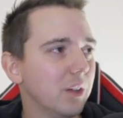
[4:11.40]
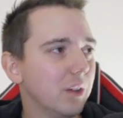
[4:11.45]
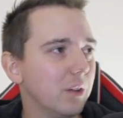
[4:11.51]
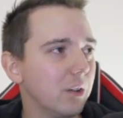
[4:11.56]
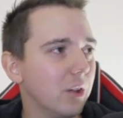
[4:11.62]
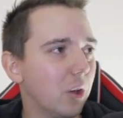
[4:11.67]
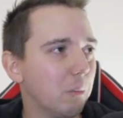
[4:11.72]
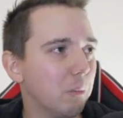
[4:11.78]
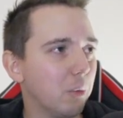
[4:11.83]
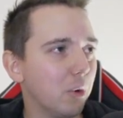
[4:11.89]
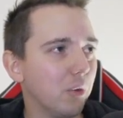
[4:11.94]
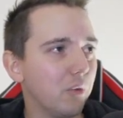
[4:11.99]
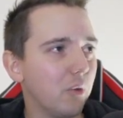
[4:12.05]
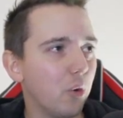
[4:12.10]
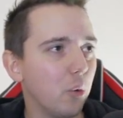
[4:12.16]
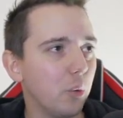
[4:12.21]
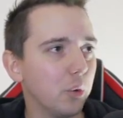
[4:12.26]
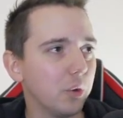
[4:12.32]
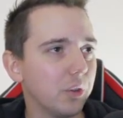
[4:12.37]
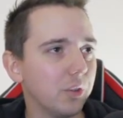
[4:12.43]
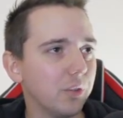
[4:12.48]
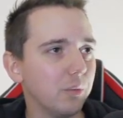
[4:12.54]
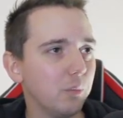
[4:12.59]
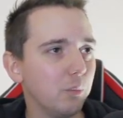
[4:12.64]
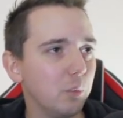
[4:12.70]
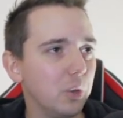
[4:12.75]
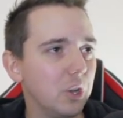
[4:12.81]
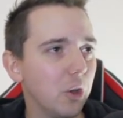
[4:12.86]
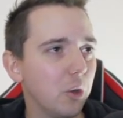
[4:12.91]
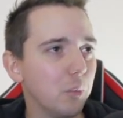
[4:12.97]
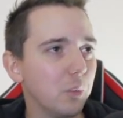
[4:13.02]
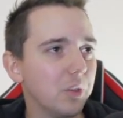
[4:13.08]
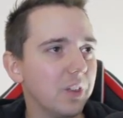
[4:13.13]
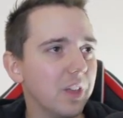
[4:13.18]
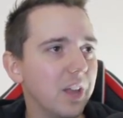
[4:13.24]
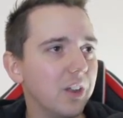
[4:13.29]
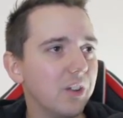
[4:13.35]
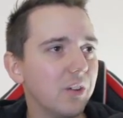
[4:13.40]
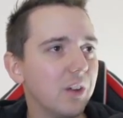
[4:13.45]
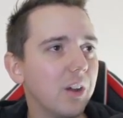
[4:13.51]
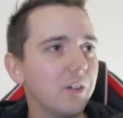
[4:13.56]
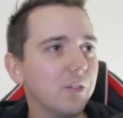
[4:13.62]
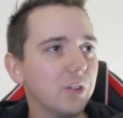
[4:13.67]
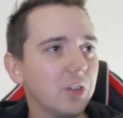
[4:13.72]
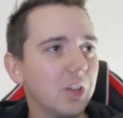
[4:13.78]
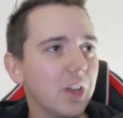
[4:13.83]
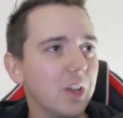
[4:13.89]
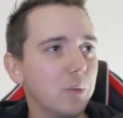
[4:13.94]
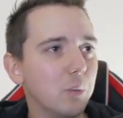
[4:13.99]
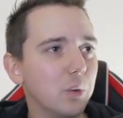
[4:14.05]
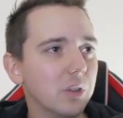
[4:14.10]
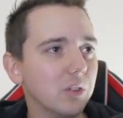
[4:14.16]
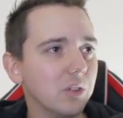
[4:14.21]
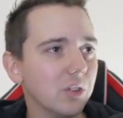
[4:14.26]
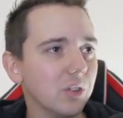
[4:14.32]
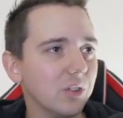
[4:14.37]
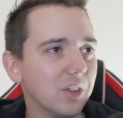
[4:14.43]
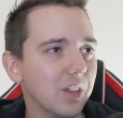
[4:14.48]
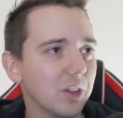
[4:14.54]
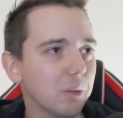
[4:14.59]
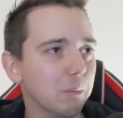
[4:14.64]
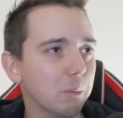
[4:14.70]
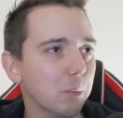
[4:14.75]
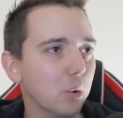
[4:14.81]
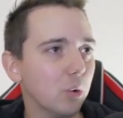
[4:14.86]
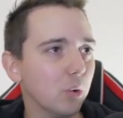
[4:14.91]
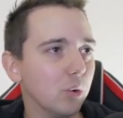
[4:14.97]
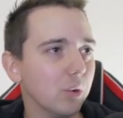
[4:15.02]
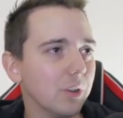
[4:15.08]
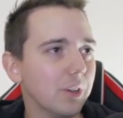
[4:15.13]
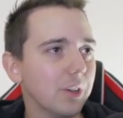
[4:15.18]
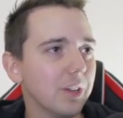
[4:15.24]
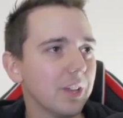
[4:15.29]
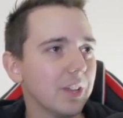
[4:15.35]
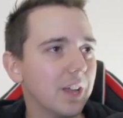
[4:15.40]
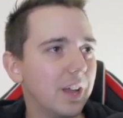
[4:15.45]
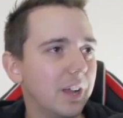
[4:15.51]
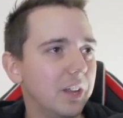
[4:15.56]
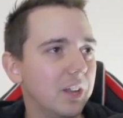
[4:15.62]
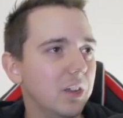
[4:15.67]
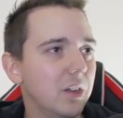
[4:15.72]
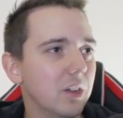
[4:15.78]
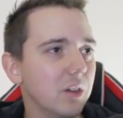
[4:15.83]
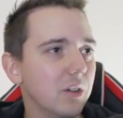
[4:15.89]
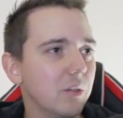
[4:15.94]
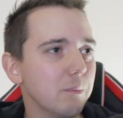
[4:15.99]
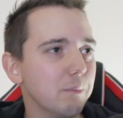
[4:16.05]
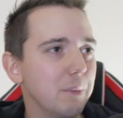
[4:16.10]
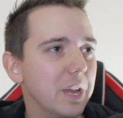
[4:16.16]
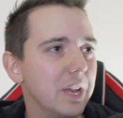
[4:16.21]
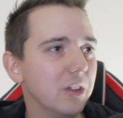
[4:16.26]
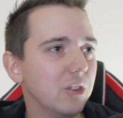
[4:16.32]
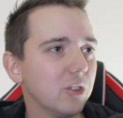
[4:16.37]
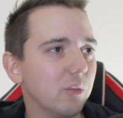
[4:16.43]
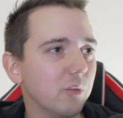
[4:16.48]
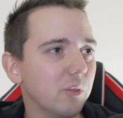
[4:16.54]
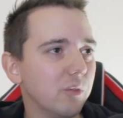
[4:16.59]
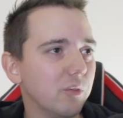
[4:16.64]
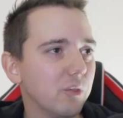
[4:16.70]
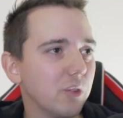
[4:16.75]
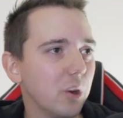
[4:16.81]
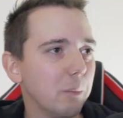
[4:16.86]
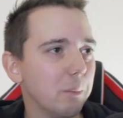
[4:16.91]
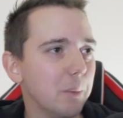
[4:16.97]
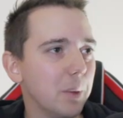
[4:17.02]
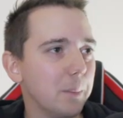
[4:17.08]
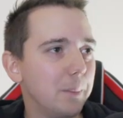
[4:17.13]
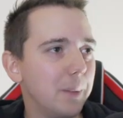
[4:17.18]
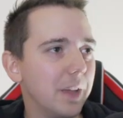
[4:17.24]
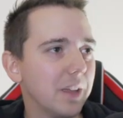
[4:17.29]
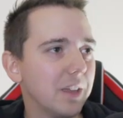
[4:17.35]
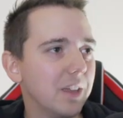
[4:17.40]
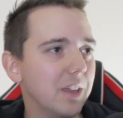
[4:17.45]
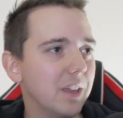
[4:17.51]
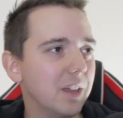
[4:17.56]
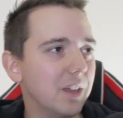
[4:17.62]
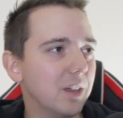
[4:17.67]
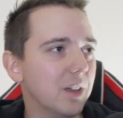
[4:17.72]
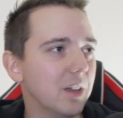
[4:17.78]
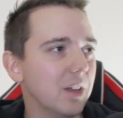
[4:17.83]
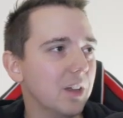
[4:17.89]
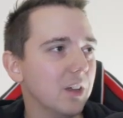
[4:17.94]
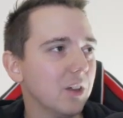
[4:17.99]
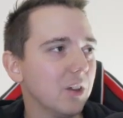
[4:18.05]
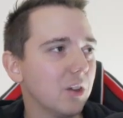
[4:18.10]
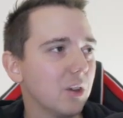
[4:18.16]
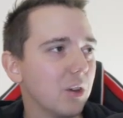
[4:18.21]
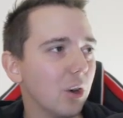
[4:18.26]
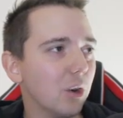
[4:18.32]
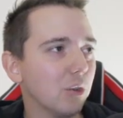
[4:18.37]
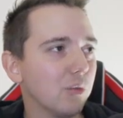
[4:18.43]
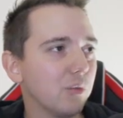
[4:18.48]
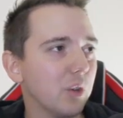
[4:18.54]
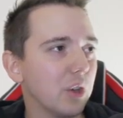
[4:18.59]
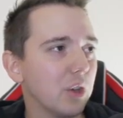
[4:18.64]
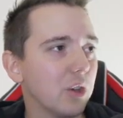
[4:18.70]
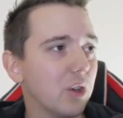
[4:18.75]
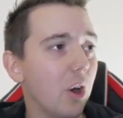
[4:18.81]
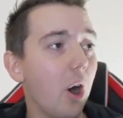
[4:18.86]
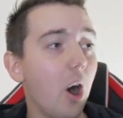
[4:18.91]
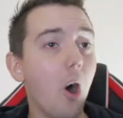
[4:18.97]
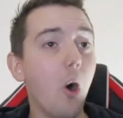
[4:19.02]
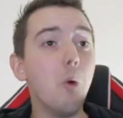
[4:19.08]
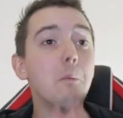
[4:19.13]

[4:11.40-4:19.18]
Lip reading: Long ball forward. We don't win the header, however, Tate wins the second ball. Can he make something from back here? Goes for... Oh